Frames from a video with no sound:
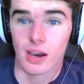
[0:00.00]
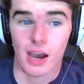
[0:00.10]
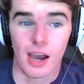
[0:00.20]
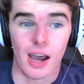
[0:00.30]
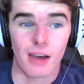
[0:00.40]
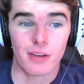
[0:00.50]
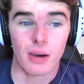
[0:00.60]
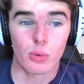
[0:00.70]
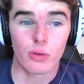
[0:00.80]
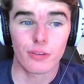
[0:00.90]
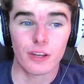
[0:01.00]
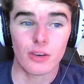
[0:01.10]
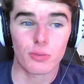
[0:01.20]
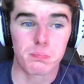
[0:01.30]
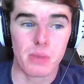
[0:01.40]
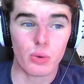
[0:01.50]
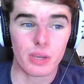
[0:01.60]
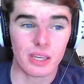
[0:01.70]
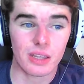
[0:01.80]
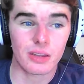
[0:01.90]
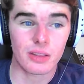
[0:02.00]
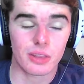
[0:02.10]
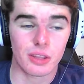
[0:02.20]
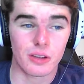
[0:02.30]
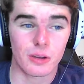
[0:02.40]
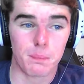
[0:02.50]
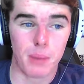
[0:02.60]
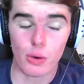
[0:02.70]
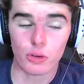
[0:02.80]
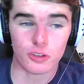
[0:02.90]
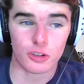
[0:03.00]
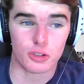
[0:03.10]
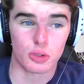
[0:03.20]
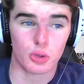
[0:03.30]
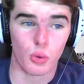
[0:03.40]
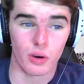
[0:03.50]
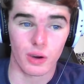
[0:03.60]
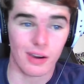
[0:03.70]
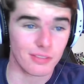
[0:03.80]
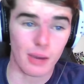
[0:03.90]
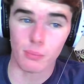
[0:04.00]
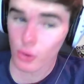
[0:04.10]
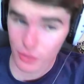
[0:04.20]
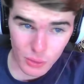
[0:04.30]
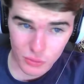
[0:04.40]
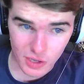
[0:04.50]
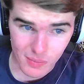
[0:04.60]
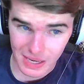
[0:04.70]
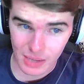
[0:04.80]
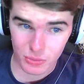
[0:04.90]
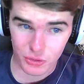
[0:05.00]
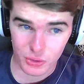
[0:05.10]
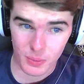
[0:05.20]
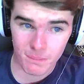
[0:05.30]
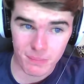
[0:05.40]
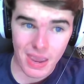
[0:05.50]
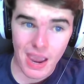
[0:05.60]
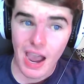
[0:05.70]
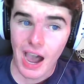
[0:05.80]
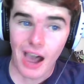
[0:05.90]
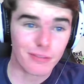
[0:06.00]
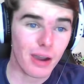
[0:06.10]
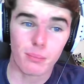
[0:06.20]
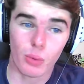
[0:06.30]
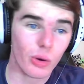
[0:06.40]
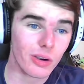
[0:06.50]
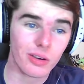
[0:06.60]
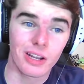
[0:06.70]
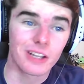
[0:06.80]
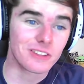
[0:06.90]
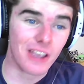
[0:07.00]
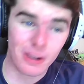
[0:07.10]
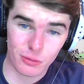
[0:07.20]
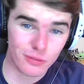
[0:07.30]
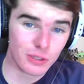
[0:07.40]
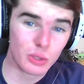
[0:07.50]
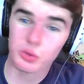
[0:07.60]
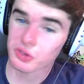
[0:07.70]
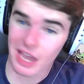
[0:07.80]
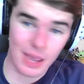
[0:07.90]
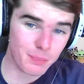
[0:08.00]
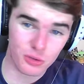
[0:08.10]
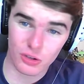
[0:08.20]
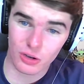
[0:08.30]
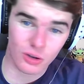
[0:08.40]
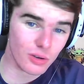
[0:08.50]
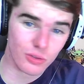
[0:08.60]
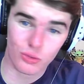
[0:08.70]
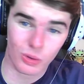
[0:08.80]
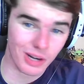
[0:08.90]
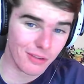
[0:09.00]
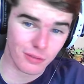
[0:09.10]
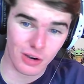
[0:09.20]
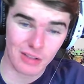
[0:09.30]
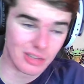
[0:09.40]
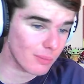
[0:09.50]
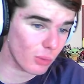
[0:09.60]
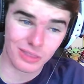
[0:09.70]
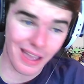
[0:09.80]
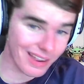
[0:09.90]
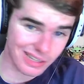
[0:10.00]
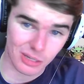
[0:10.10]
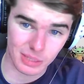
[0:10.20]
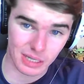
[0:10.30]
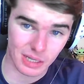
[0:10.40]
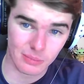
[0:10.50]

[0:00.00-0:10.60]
I've got more videos milking the poster tutorial. I've got more of those coming up soon. I've got more tech reviews, capture cards, whatever. I've got more of that coming up.